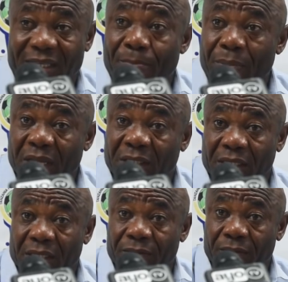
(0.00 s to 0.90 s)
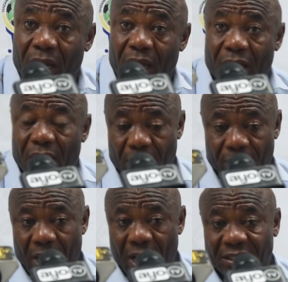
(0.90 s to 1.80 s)
the ability
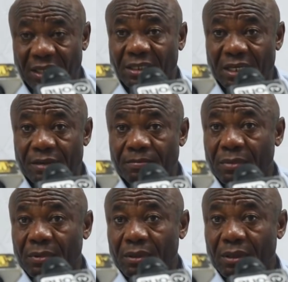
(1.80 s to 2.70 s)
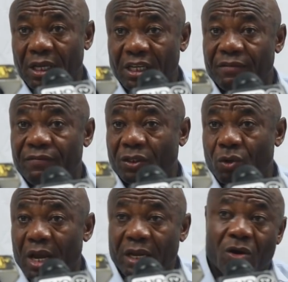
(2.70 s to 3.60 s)
as a team,
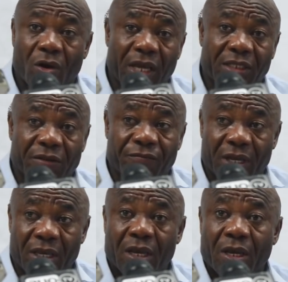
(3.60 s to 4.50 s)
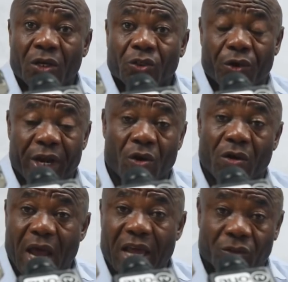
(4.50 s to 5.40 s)
individually, collectively, to
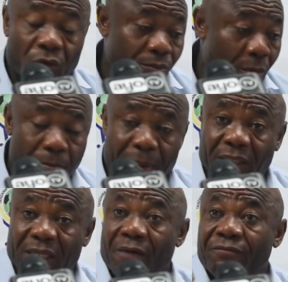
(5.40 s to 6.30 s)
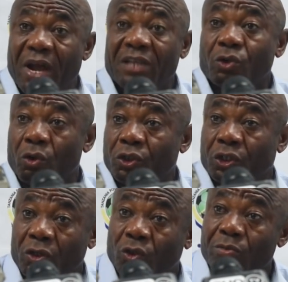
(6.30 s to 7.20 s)
recognize those moments and find
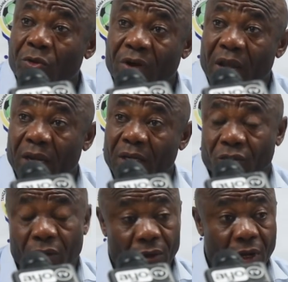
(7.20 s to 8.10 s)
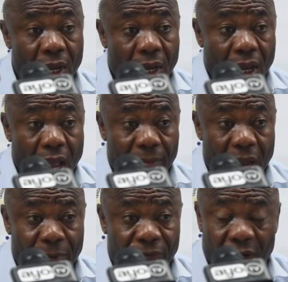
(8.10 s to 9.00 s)
solutions to move ahead. So I'm
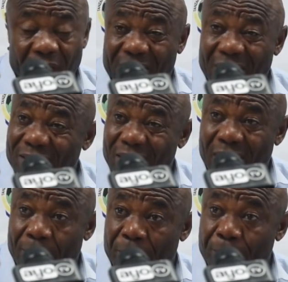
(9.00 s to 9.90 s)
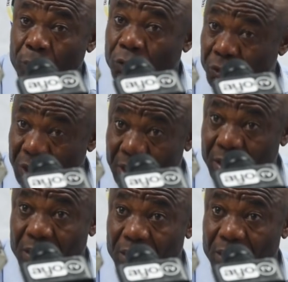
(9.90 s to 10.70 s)
happy for the Tanzanian people today.